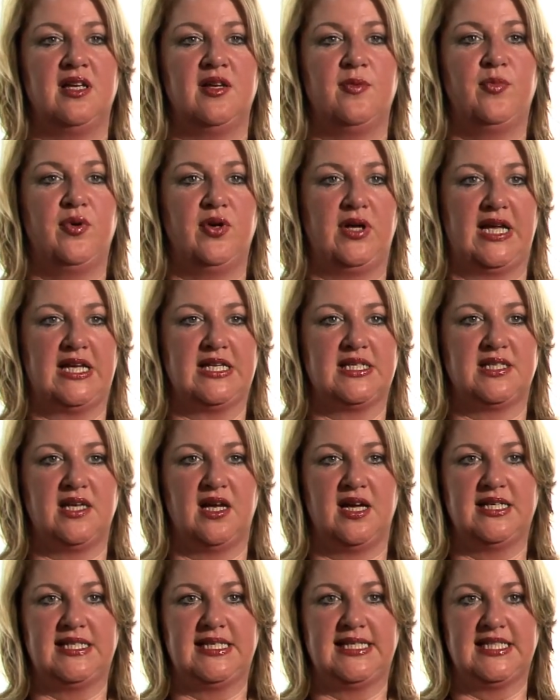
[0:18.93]
booking
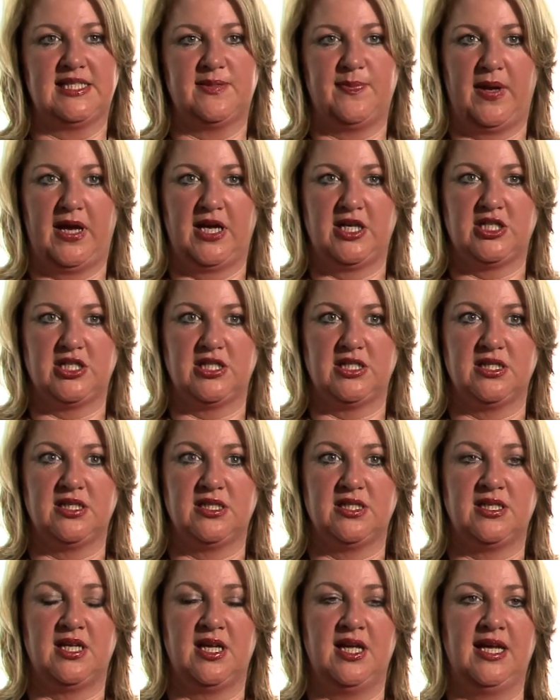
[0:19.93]
site
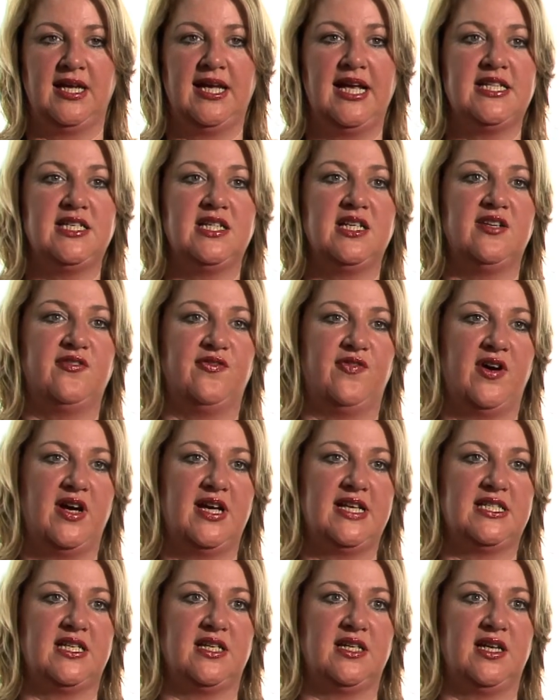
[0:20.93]
inspections, getting
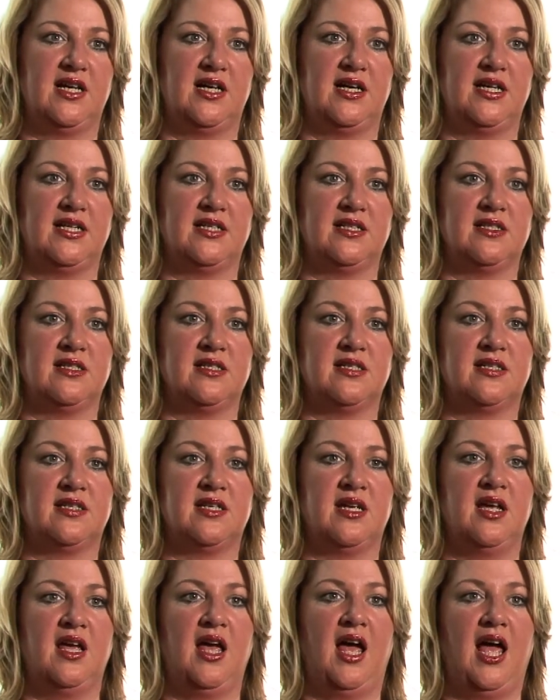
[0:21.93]
advice and guidance,
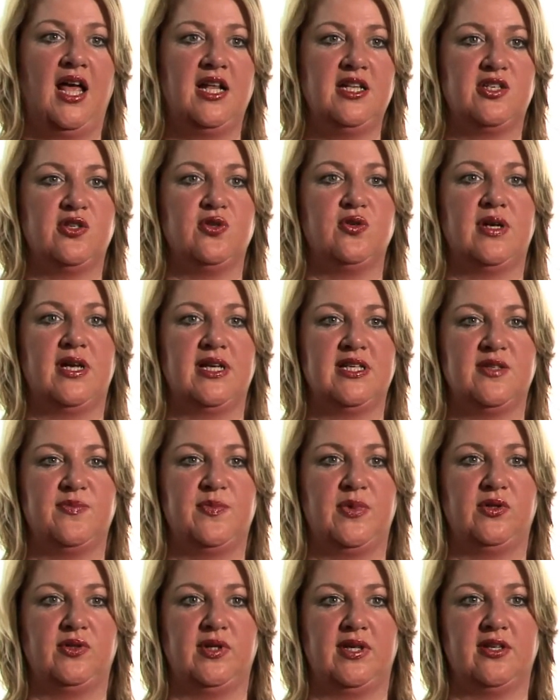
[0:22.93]
and talking to
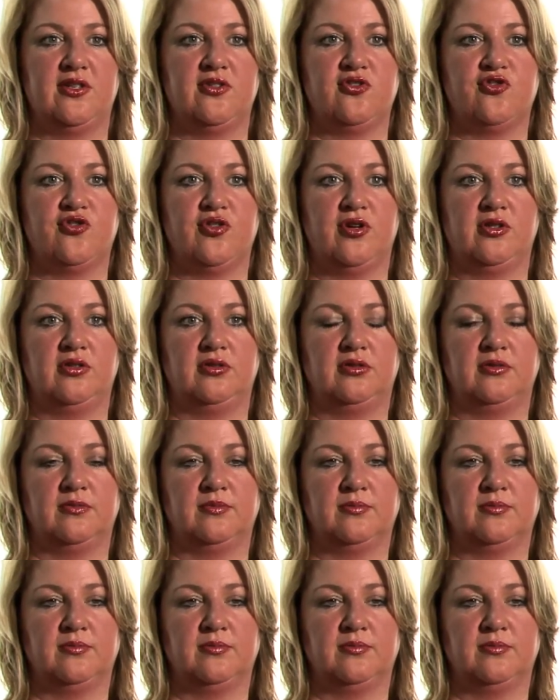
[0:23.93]
building control.